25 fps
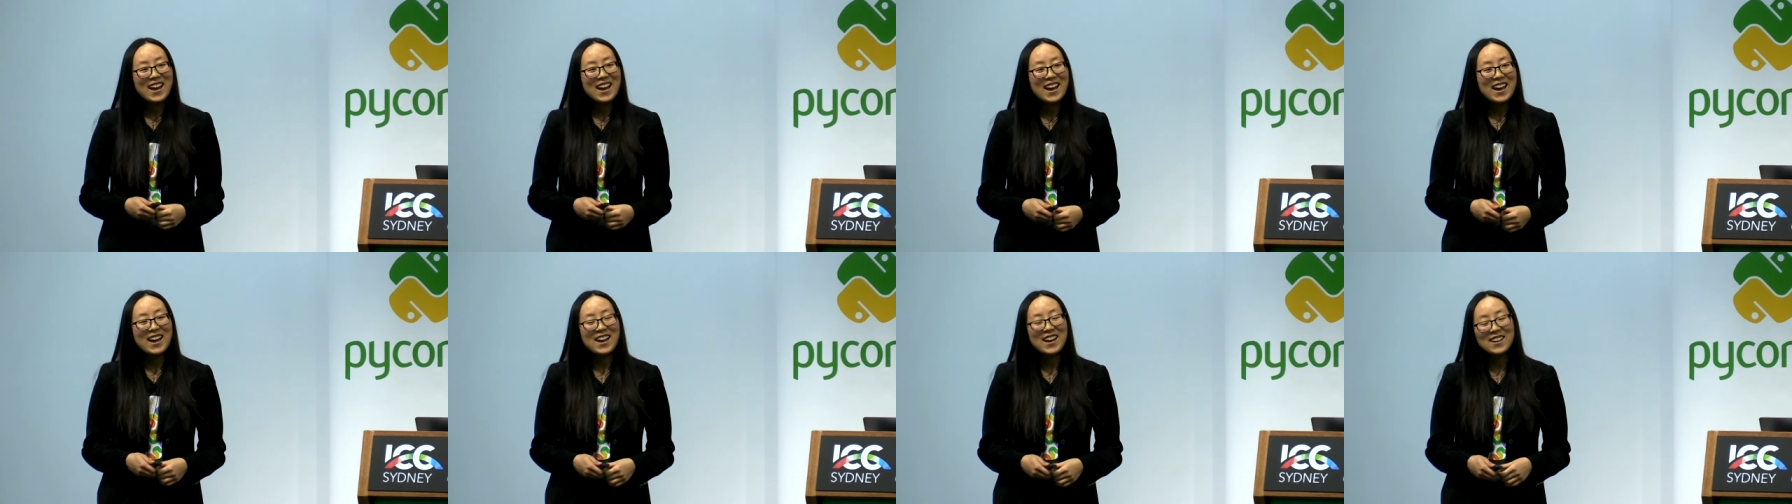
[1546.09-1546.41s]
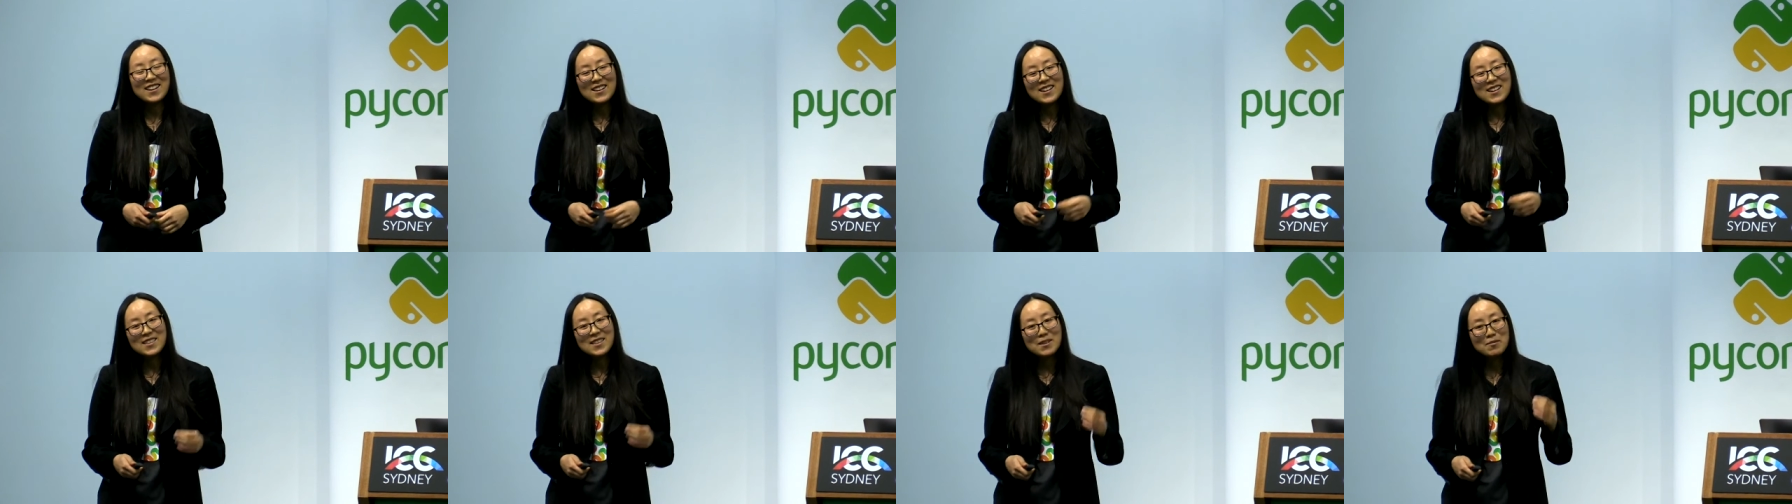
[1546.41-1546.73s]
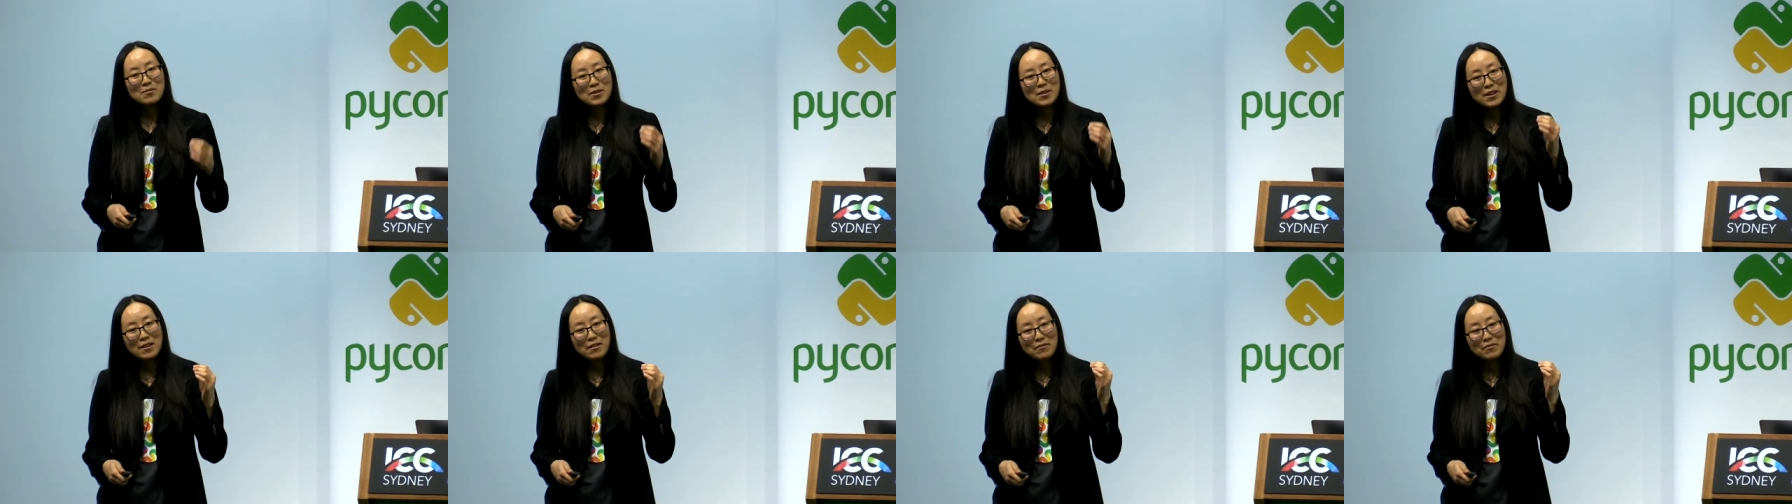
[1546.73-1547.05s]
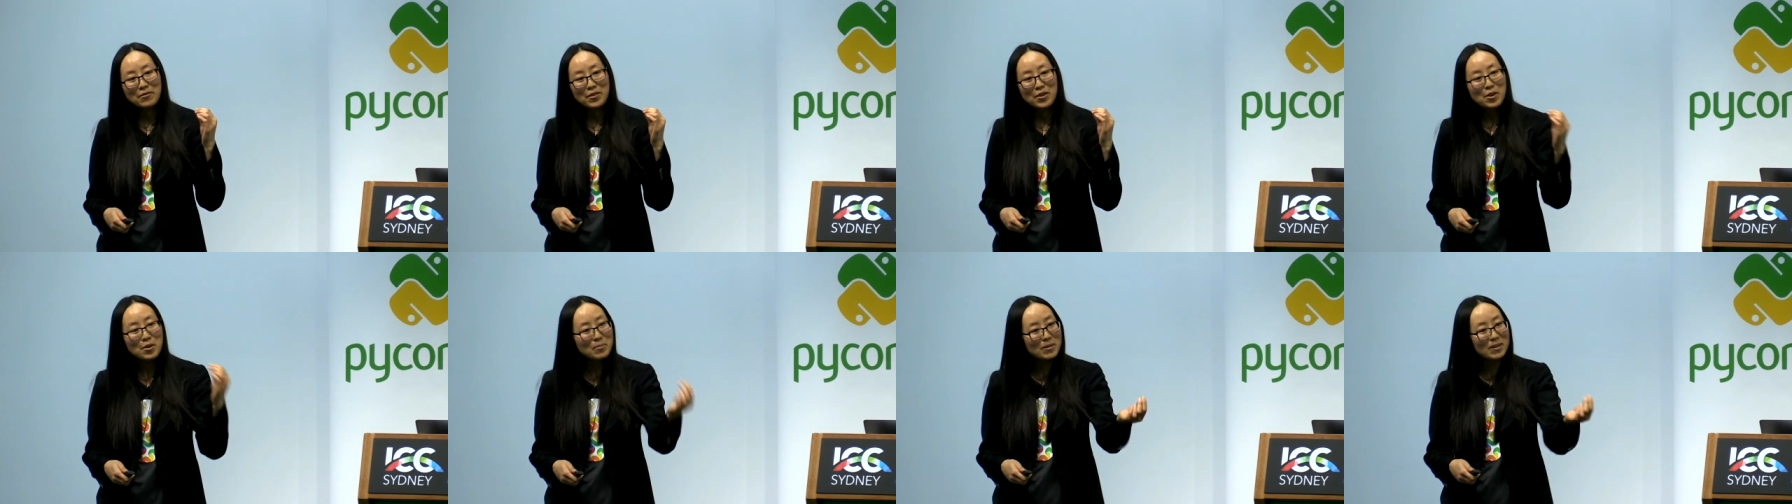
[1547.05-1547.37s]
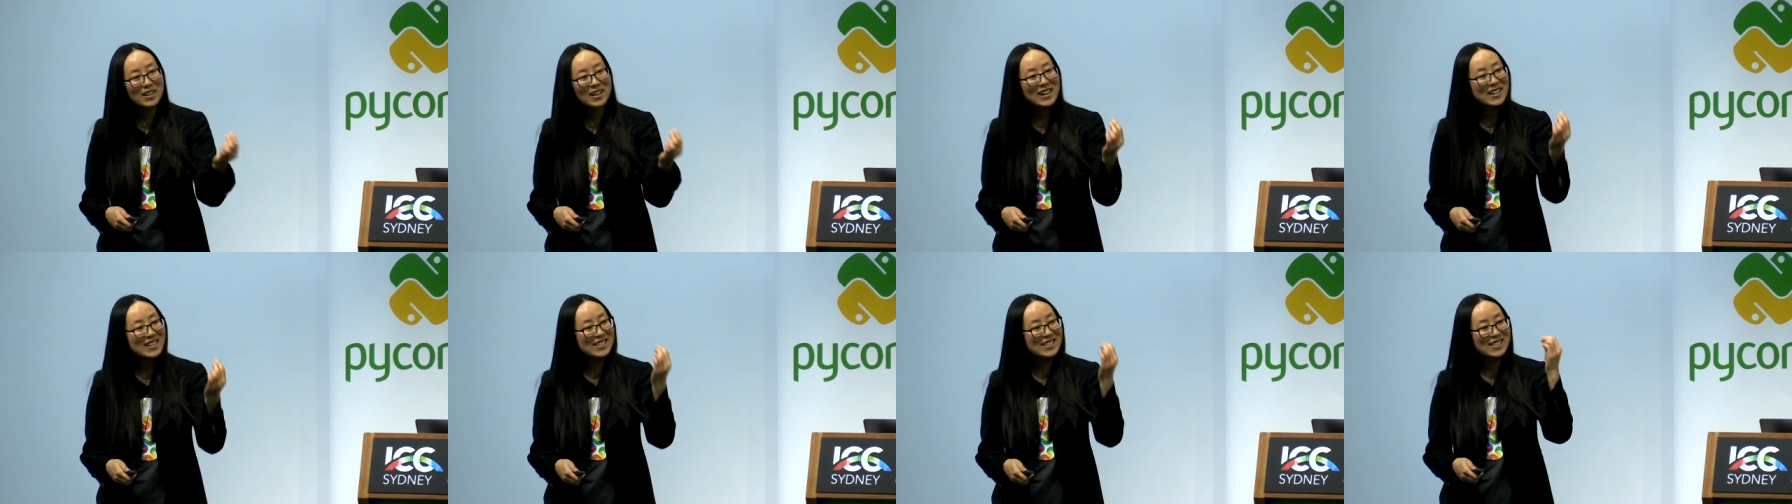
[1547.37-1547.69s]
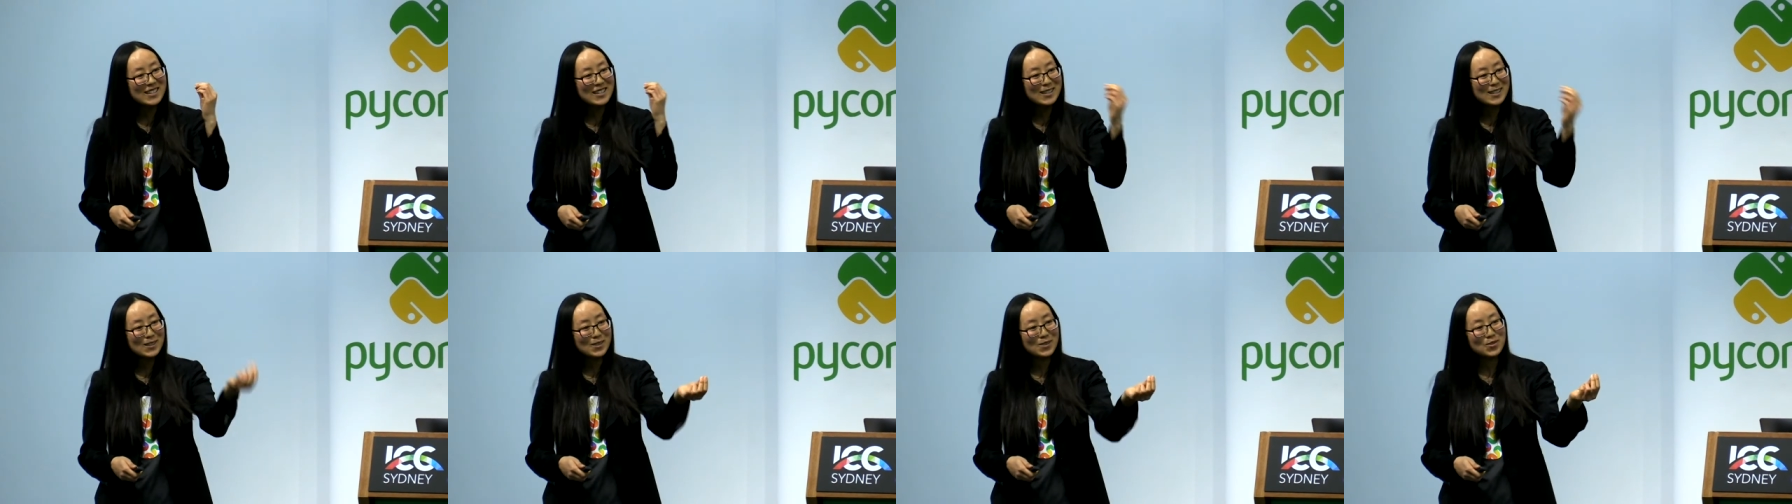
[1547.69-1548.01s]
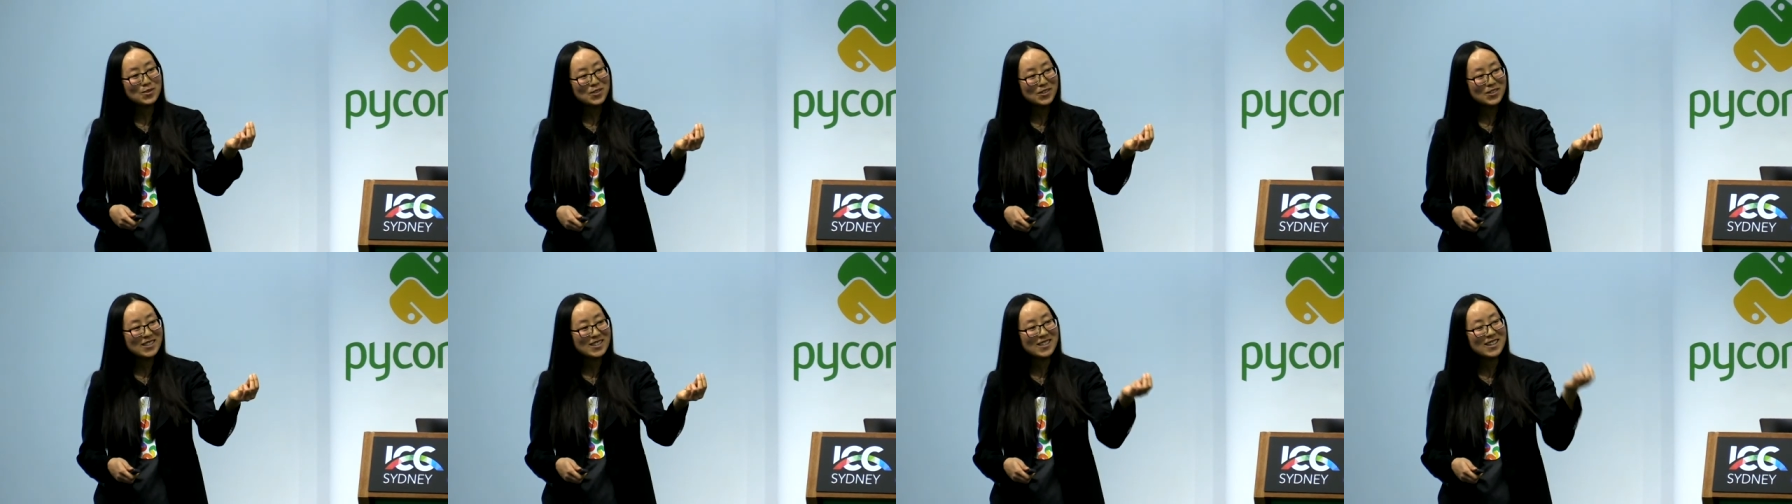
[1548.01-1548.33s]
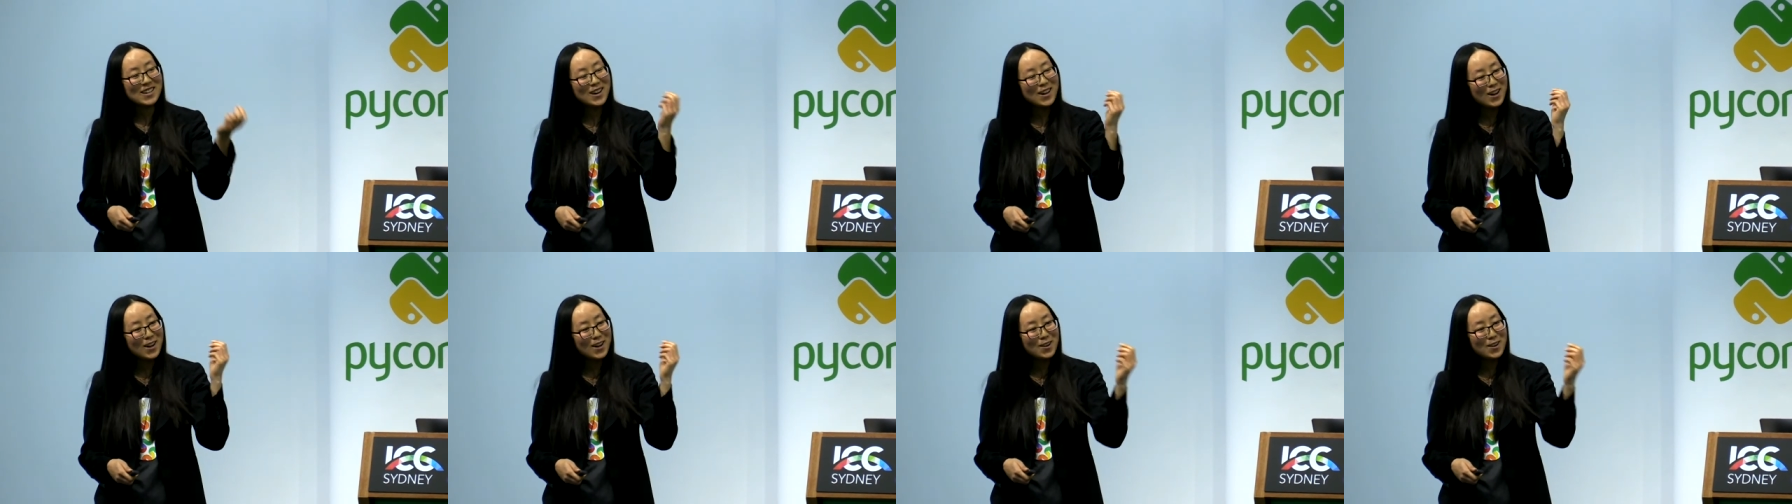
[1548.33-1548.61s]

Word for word: And I think when I verbalize these thoughts,